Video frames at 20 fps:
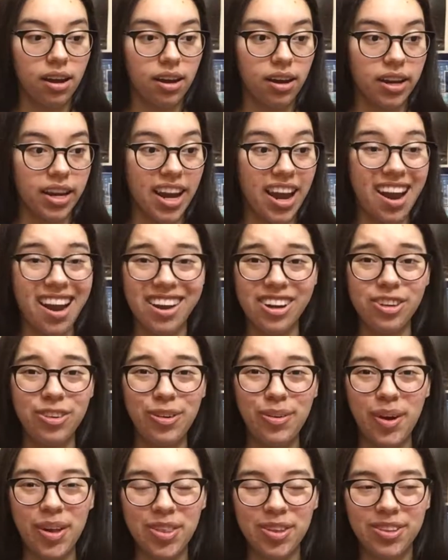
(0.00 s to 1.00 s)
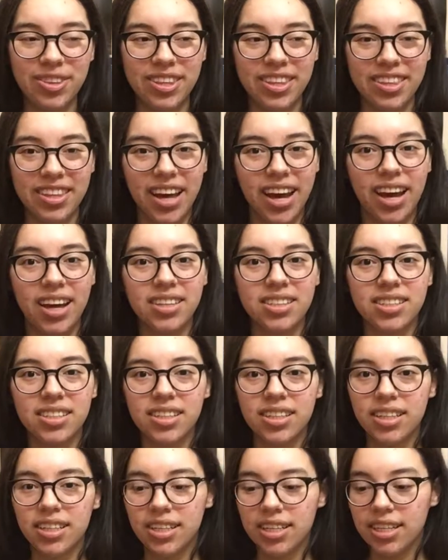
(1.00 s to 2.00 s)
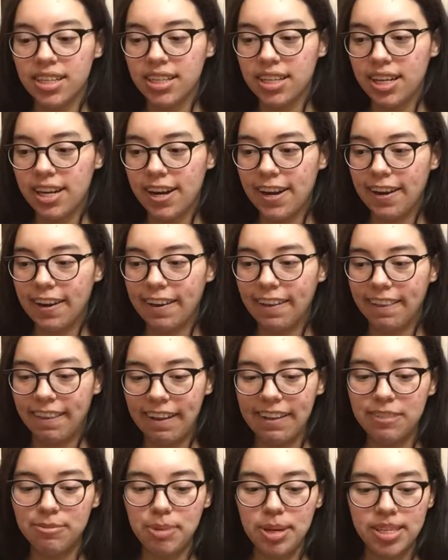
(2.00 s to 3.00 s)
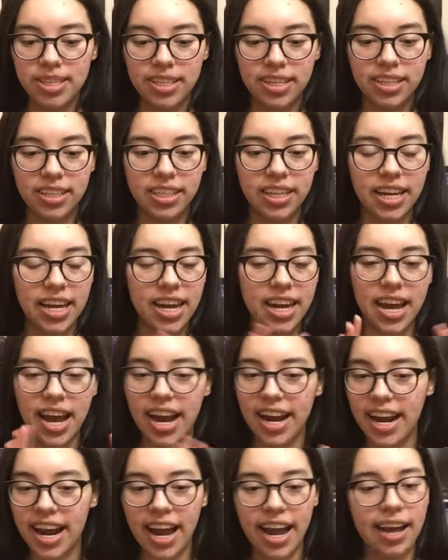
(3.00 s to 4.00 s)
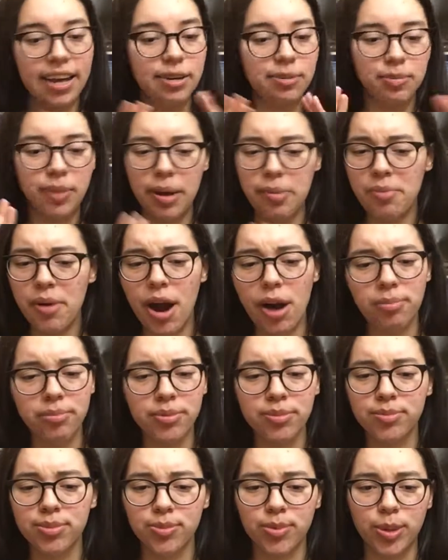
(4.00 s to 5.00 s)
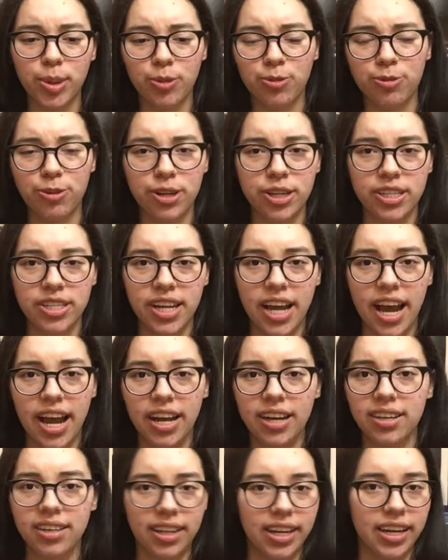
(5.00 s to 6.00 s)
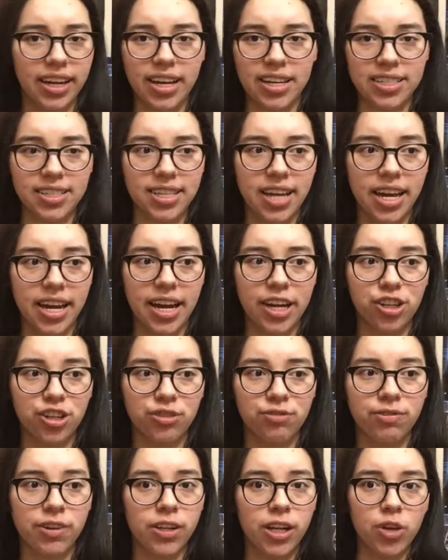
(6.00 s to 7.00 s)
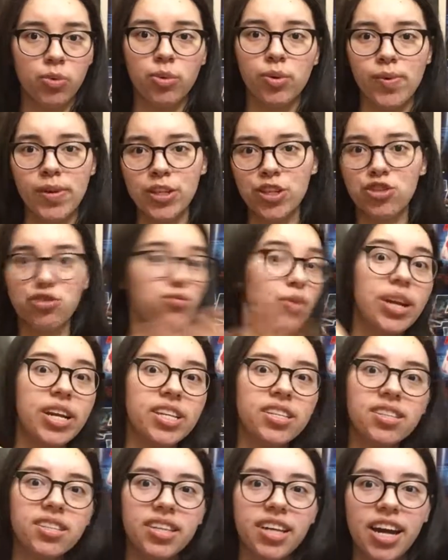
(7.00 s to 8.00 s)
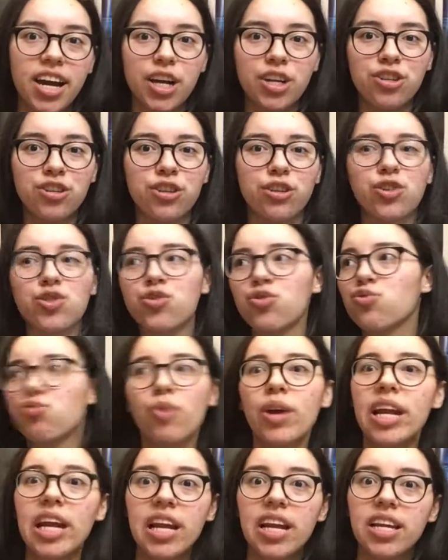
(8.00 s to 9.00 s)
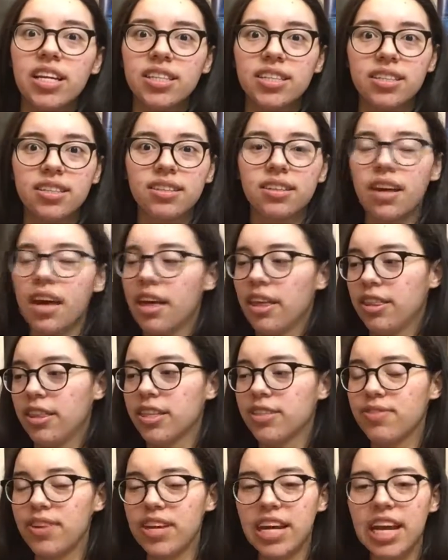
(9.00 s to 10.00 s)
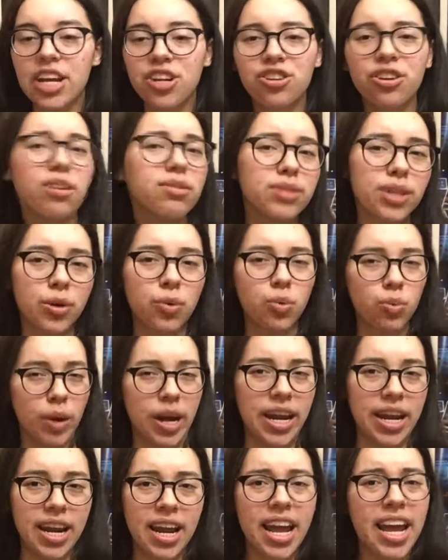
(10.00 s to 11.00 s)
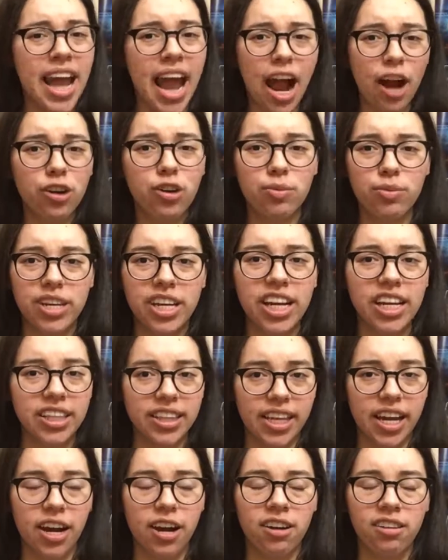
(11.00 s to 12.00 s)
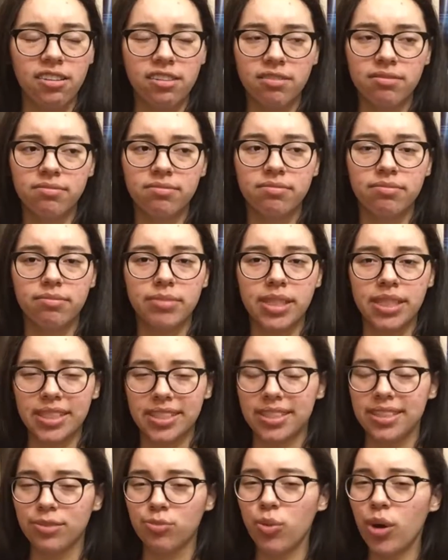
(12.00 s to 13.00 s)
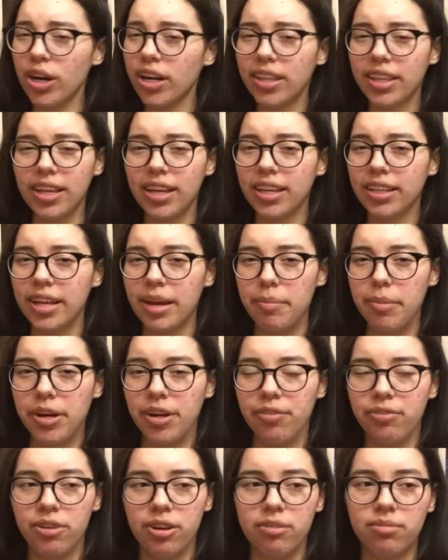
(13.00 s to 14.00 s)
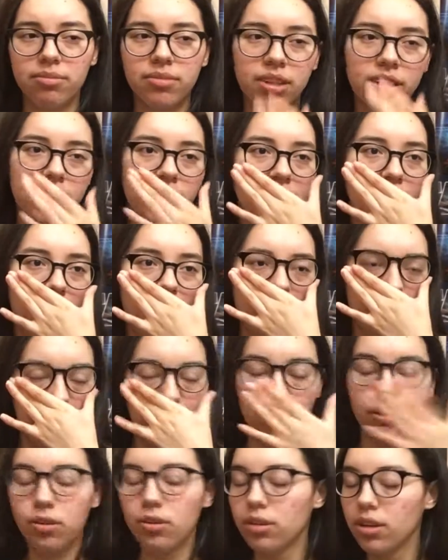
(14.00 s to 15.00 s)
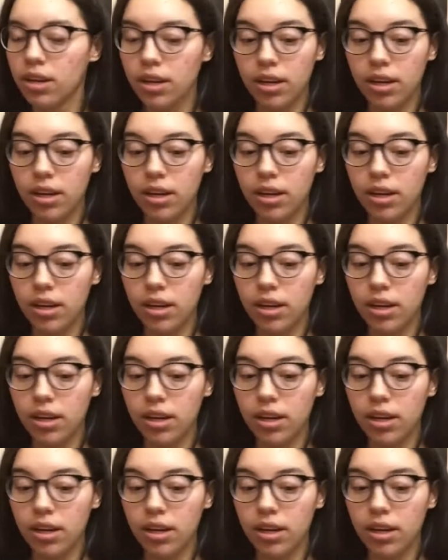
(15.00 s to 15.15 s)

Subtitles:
yeah, I don't know, other than that, that's basically it. I had my problems with the first act. Like I said, I just felt like we went straight into the action and straight into this vacation. I was like, wait, how did we get there? Because where did they get that money from? I don't know.